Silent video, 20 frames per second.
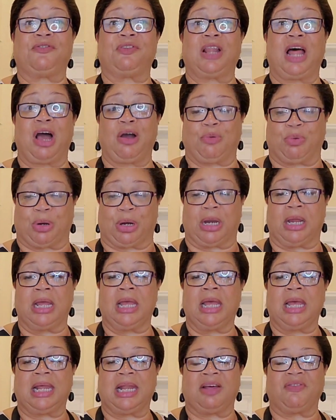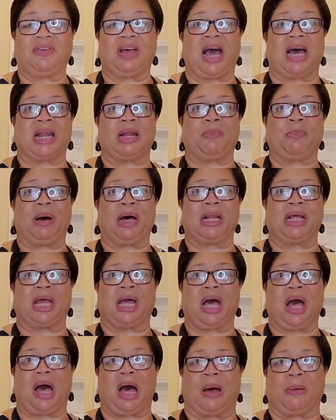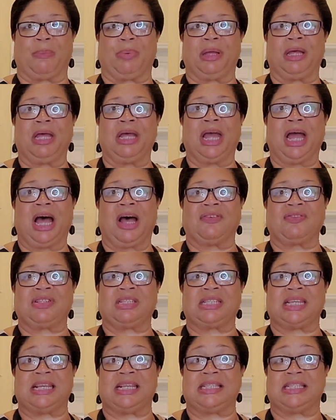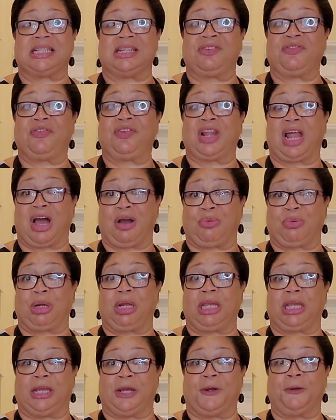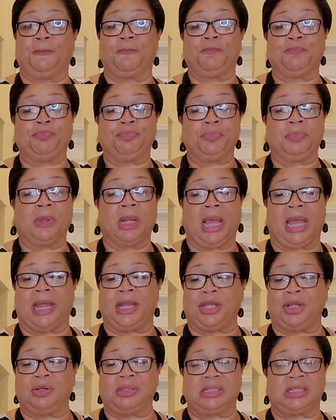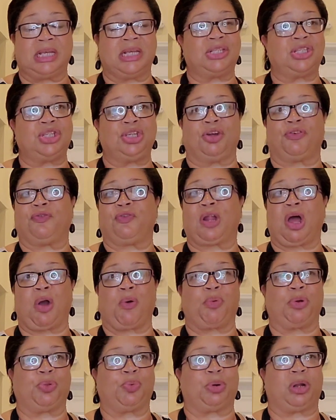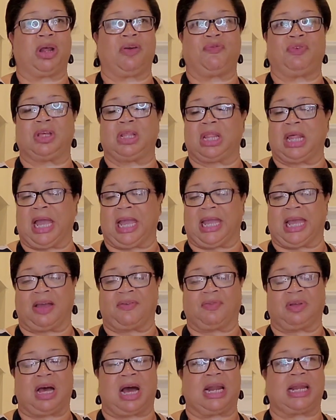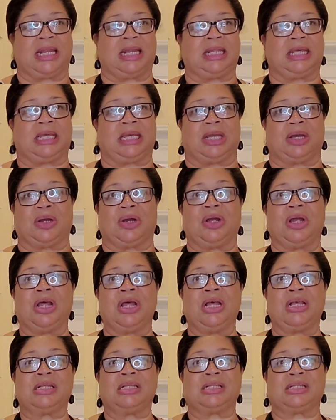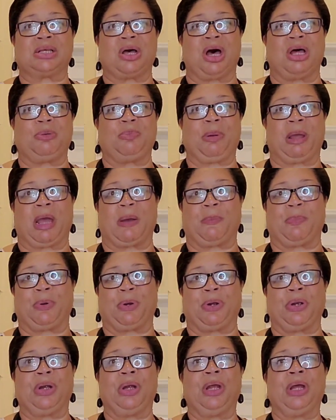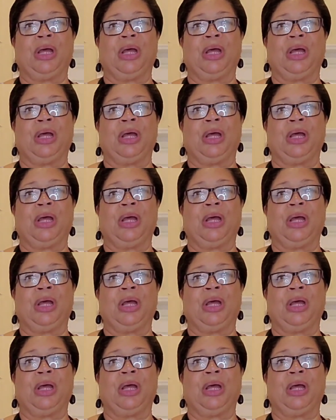flour. And I've got about a cup of seasoned flour here, and you season your flour with whatever you like. I've got it here: salt, pepper,